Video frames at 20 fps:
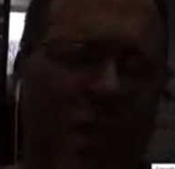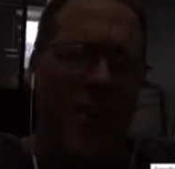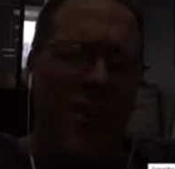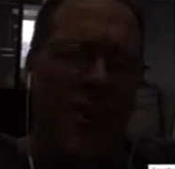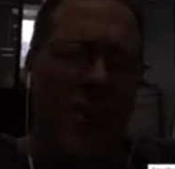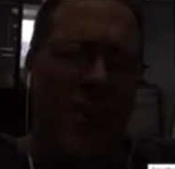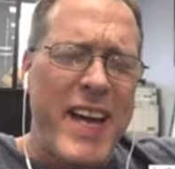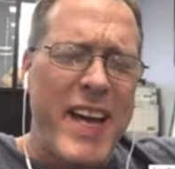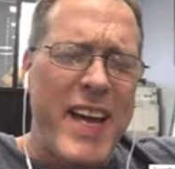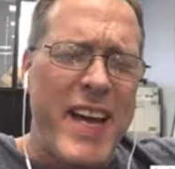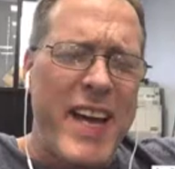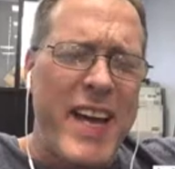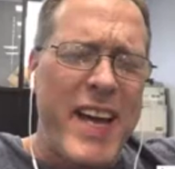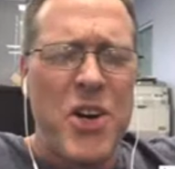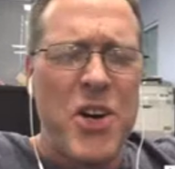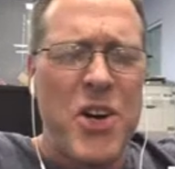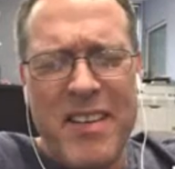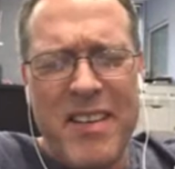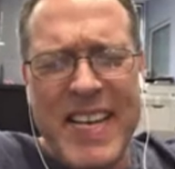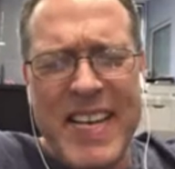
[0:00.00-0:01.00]
I don't know
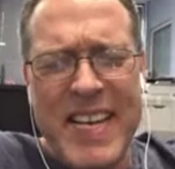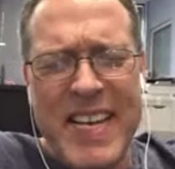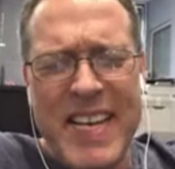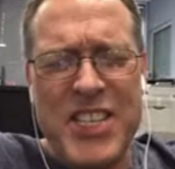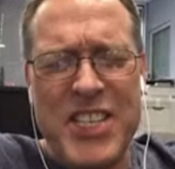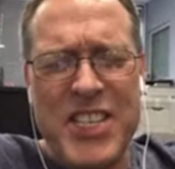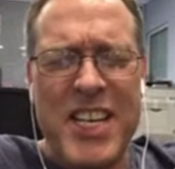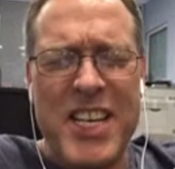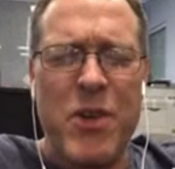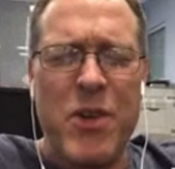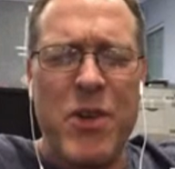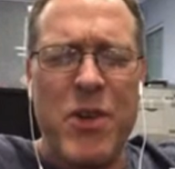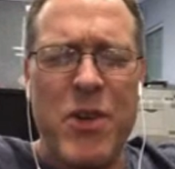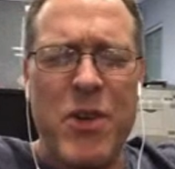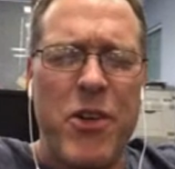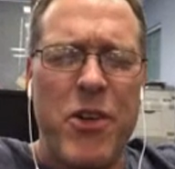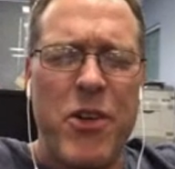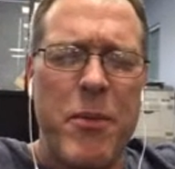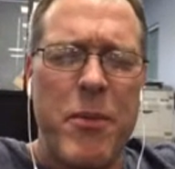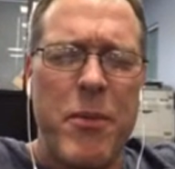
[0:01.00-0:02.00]
if I can go out
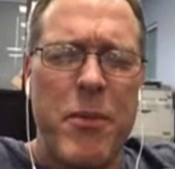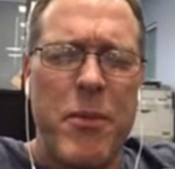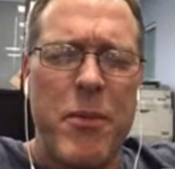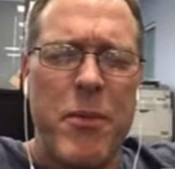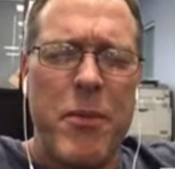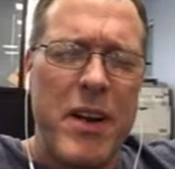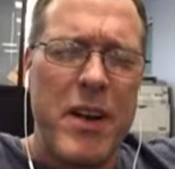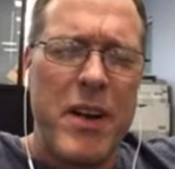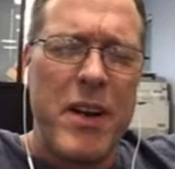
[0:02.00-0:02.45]
teaching, whether anybody